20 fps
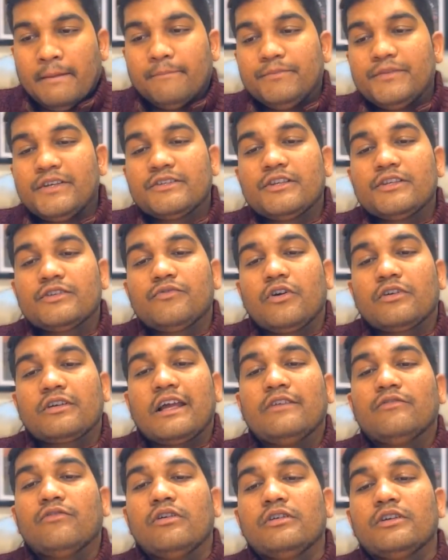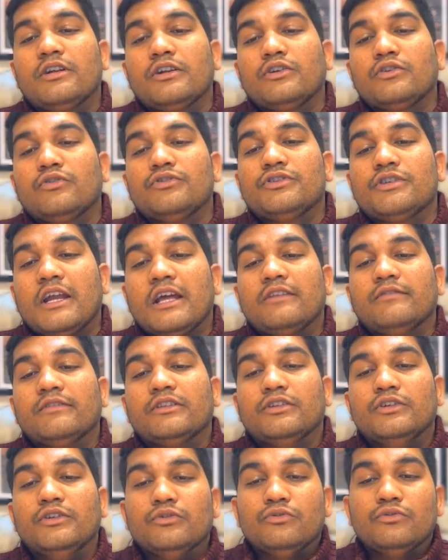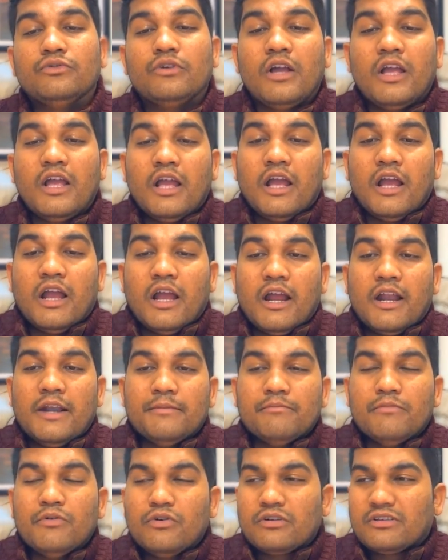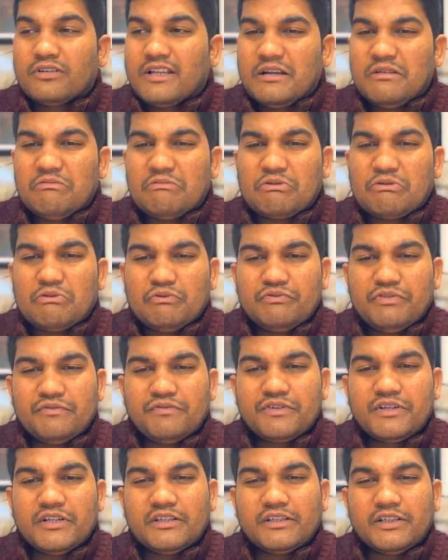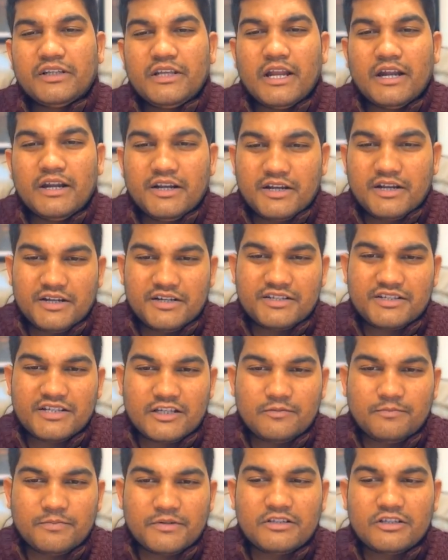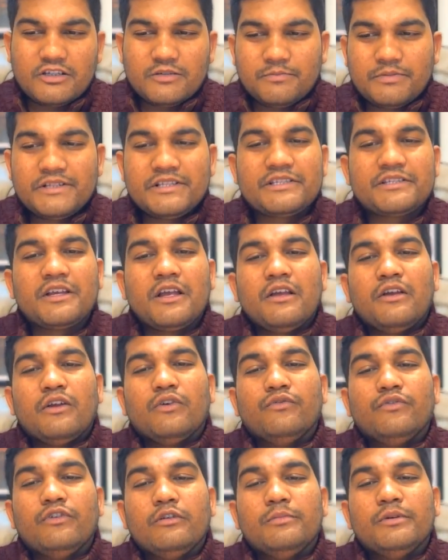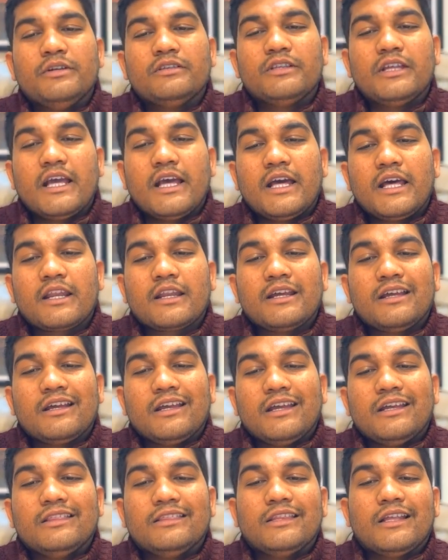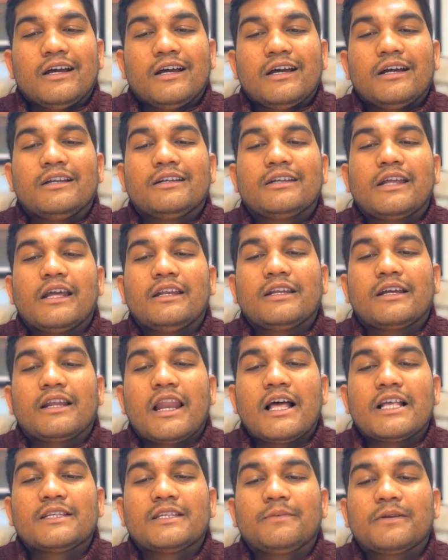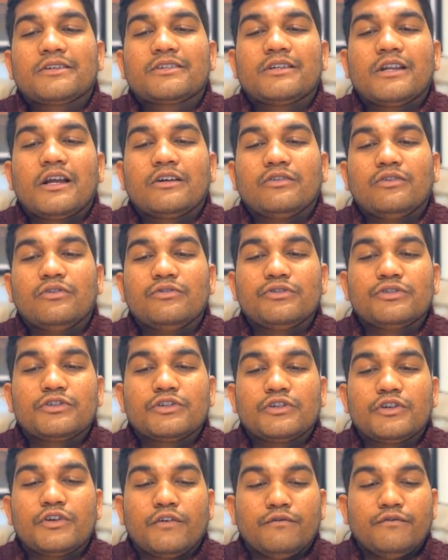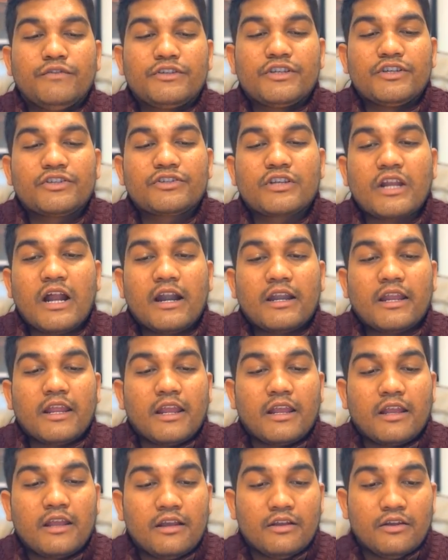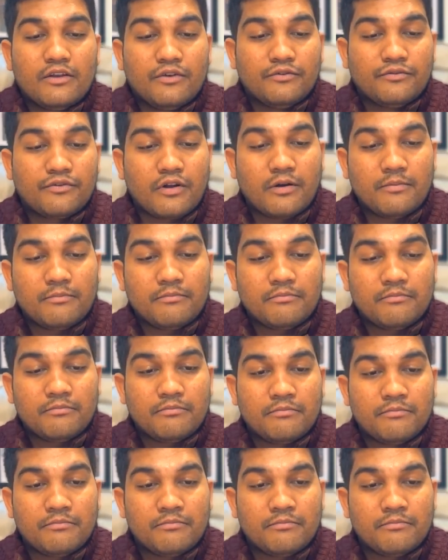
This is what I wanted to share with you. And more than two fifty, three hundred such principles will be there in the ten class Prashna course, which is starting from